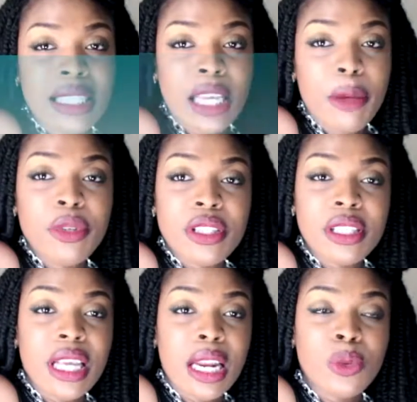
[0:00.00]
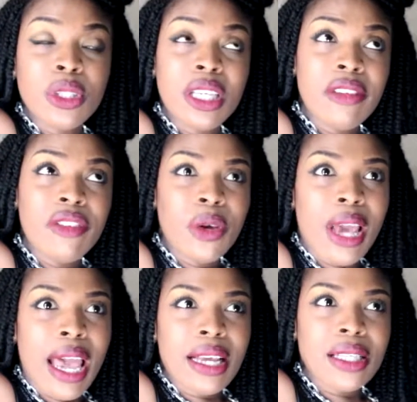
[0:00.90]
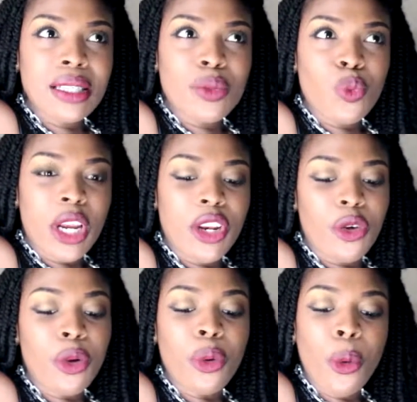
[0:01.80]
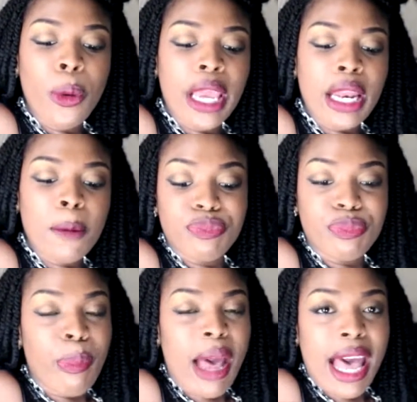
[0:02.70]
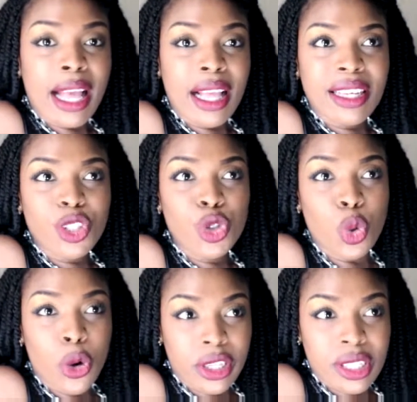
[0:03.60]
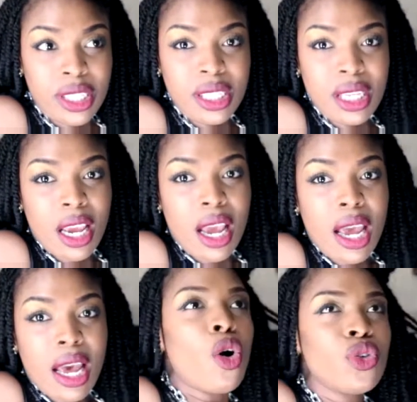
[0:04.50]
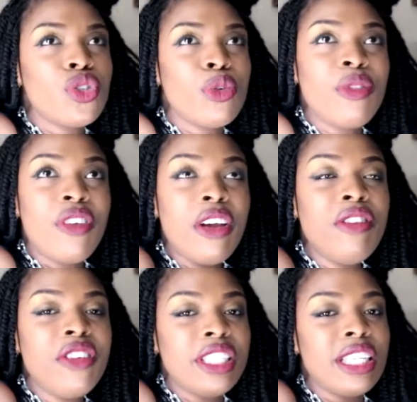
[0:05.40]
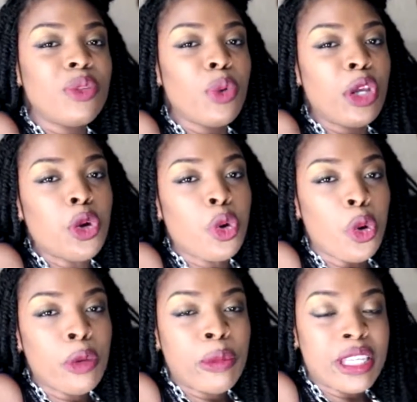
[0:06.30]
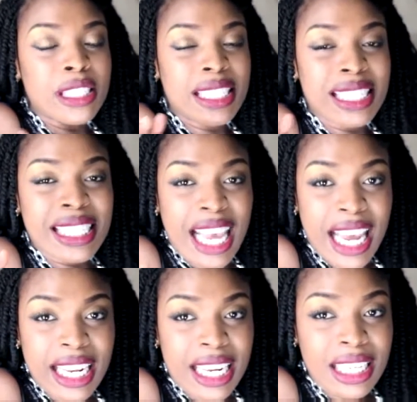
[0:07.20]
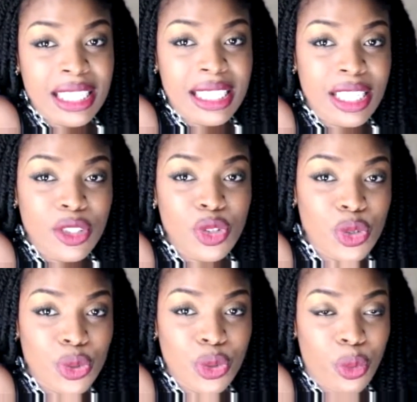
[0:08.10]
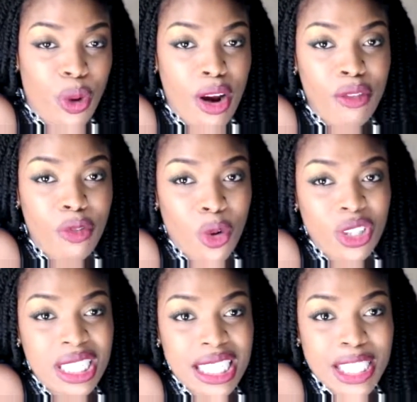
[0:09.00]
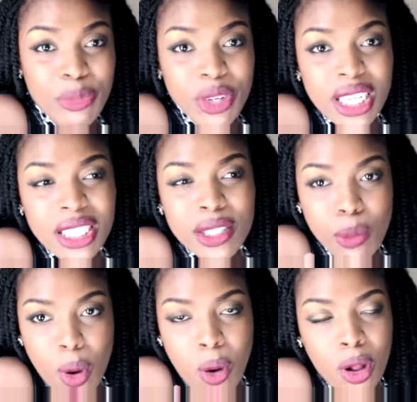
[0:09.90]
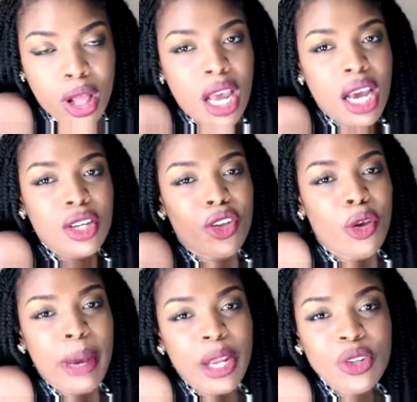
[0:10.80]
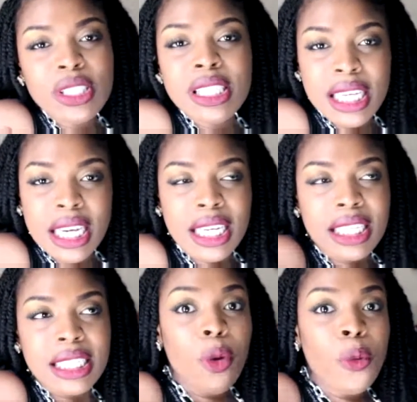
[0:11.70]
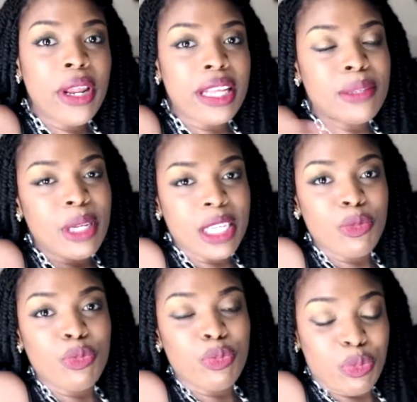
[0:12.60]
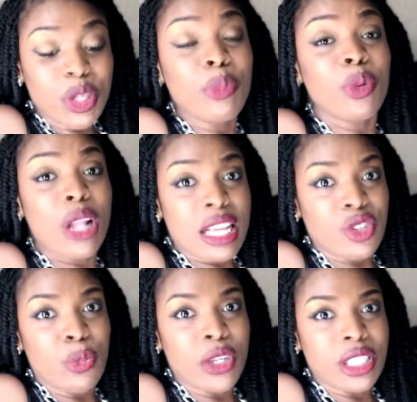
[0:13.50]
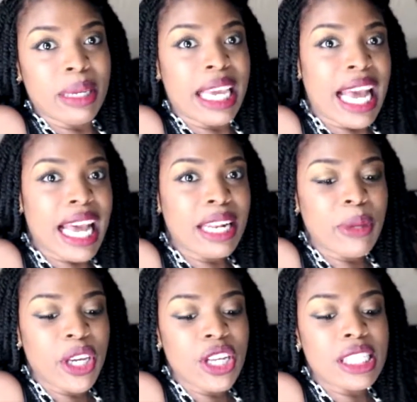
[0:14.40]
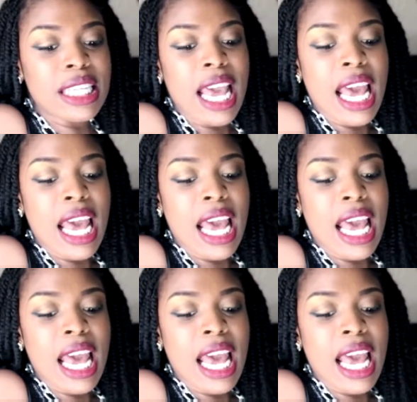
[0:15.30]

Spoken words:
tips that I would give you guys when you're going: pack shorts. Also, be very vigilant when you're going, because the sign that leads into Gurara Falls is pretty small, so you might not see it. Go with as many people as you possibly can, because